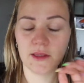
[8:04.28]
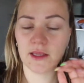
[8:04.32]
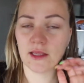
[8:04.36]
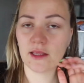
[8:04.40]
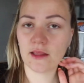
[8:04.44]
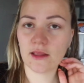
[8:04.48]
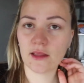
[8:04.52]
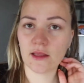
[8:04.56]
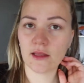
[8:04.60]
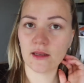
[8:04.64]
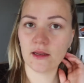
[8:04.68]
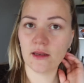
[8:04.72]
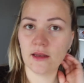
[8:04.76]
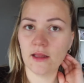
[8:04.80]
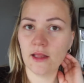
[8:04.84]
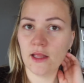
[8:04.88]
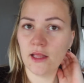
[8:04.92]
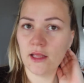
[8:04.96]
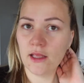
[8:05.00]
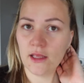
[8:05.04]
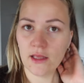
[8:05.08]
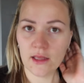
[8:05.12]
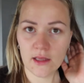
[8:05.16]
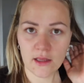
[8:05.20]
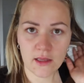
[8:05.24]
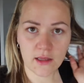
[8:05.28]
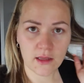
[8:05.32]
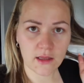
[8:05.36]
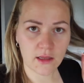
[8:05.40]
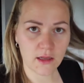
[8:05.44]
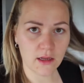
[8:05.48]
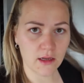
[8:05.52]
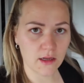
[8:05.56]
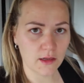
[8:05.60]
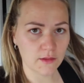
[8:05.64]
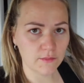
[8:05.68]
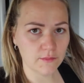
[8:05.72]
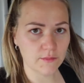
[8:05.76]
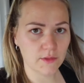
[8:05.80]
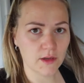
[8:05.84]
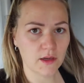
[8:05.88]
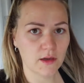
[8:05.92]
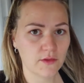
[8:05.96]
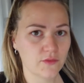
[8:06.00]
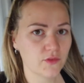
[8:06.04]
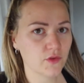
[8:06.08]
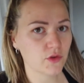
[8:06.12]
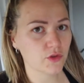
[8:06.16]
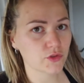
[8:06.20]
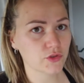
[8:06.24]
making um,
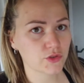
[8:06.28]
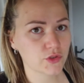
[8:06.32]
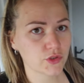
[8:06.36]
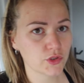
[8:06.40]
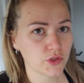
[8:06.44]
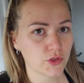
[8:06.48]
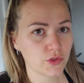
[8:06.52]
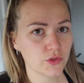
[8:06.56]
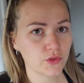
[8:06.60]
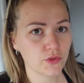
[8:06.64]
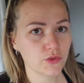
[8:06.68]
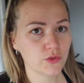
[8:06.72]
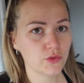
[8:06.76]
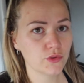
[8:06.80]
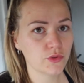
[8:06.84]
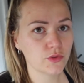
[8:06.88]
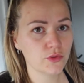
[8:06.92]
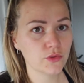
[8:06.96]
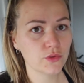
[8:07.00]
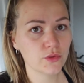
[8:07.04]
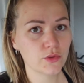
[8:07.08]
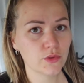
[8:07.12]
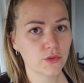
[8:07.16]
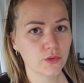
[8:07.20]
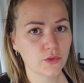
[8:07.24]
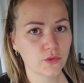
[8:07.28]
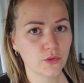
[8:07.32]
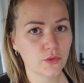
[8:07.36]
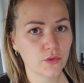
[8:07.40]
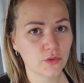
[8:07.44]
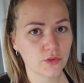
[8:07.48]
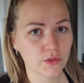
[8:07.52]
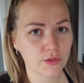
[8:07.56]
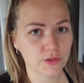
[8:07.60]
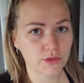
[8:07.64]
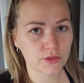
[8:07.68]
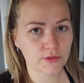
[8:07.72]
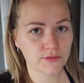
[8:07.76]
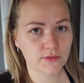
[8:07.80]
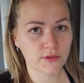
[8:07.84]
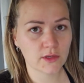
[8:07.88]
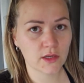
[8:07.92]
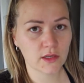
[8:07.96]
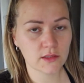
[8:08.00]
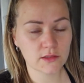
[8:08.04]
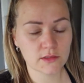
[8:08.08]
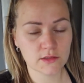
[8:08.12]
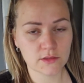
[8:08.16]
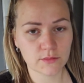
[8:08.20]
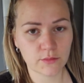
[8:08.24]
I've got two orders for
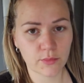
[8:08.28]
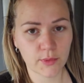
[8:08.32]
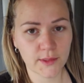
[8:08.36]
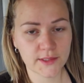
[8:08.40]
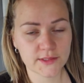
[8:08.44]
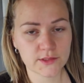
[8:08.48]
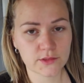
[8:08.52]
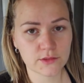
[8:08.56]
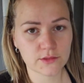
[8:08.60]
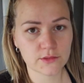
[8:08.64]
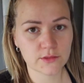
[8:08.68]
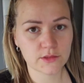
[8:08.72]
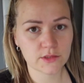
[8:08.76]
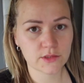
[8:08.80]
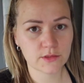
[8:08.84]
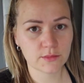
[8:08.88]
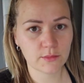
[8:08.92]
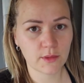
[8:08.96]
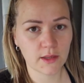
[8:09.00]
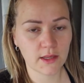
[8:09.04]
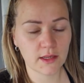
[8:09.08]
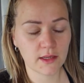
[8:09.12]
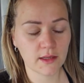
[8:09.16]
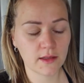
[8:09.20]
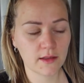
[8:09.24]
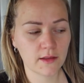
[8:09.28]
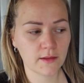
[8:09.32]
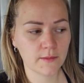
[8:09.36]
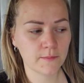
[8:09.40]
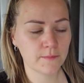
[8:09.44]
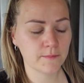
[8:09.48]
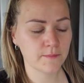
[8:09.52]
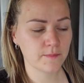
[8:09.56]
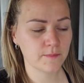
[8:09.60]
custom press-ons to make.